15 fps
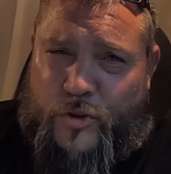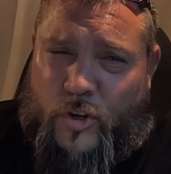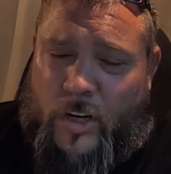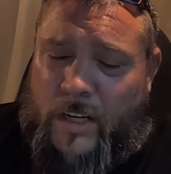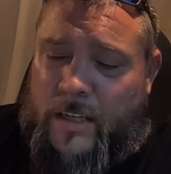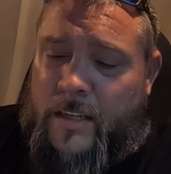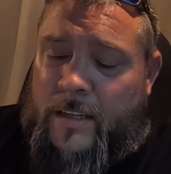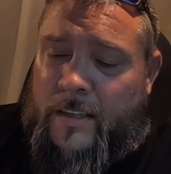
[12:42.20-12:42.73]

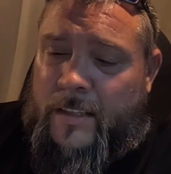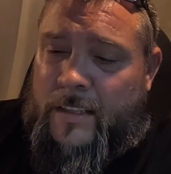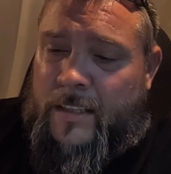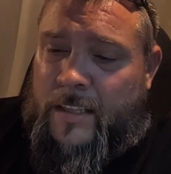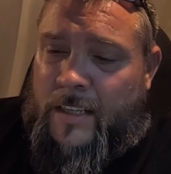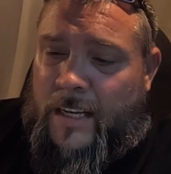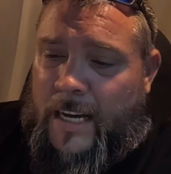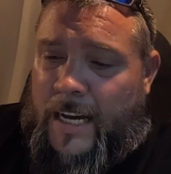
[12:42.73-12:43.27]
truck,
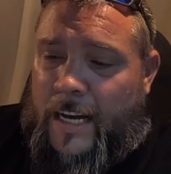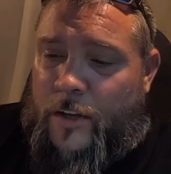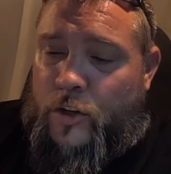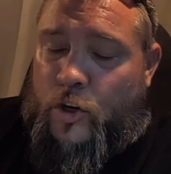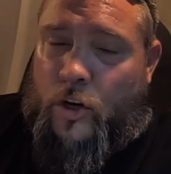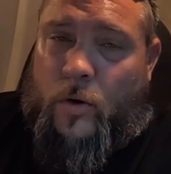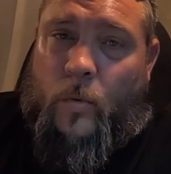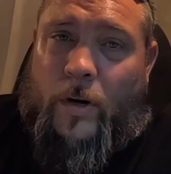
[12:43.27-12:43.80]

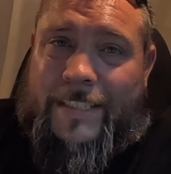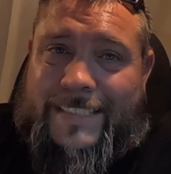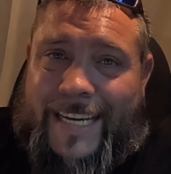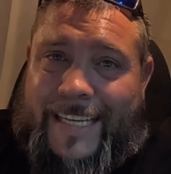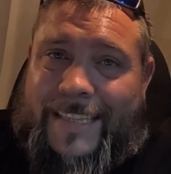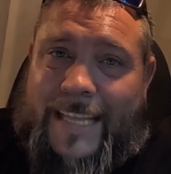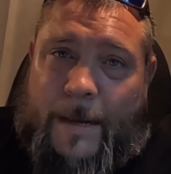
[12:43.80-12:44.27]
you're going to want to take